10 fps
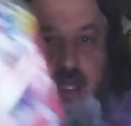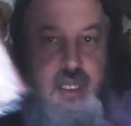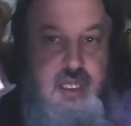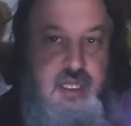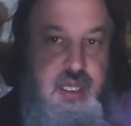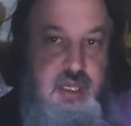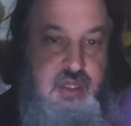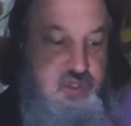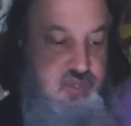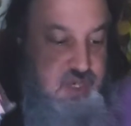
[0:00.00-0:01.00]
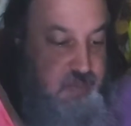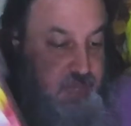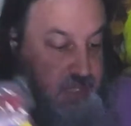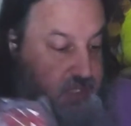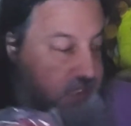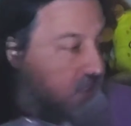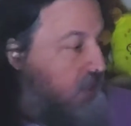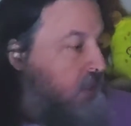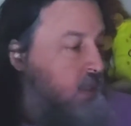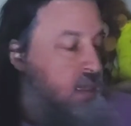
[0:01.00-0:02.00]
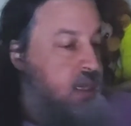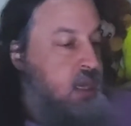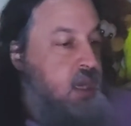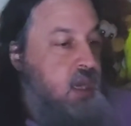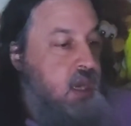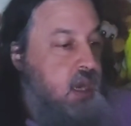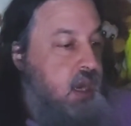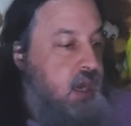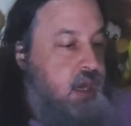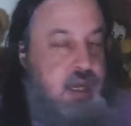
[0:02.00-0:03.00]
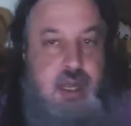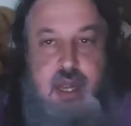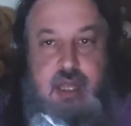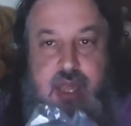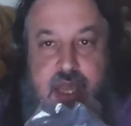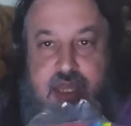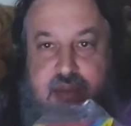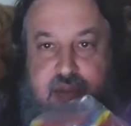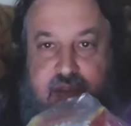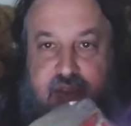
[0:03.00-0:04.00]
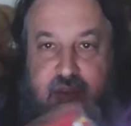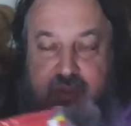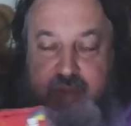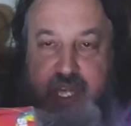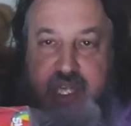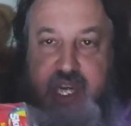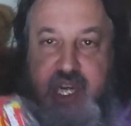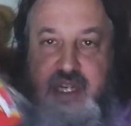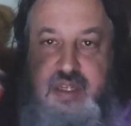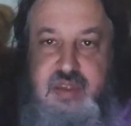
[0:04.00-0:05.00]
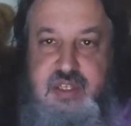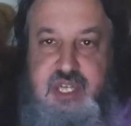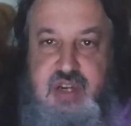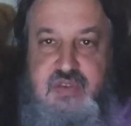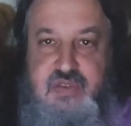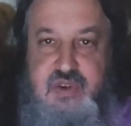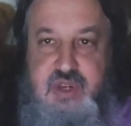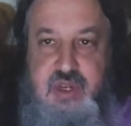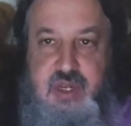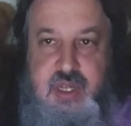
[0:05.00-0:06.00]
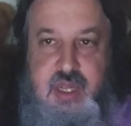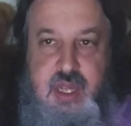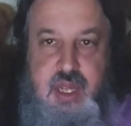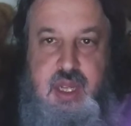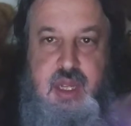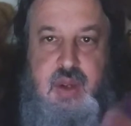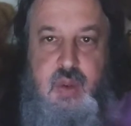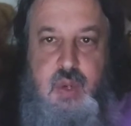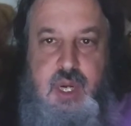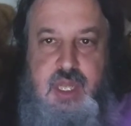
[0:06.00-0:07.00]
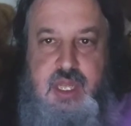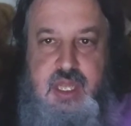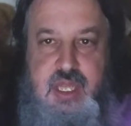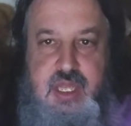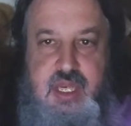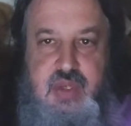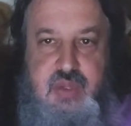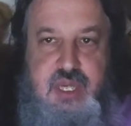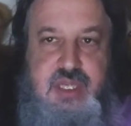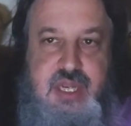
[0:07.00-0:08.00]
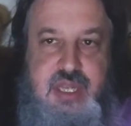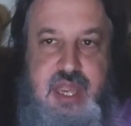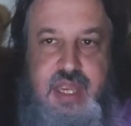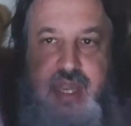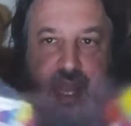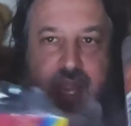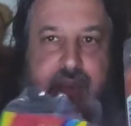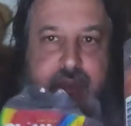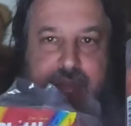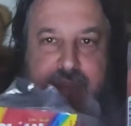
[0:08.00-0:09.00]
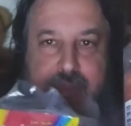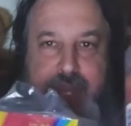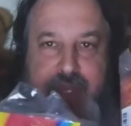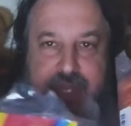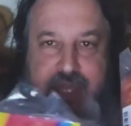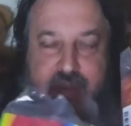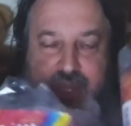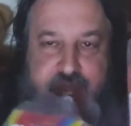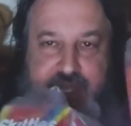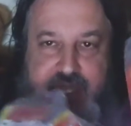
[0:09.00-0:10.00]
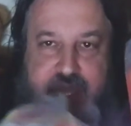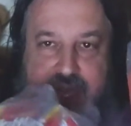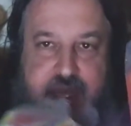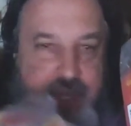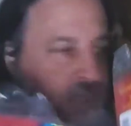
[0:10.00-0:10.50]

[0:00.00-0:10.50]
Skittles drink mixes. Uh, I like, so in terms of my junk junk food, uh, one of the, the drinks I like, I like mixing it with iced tea.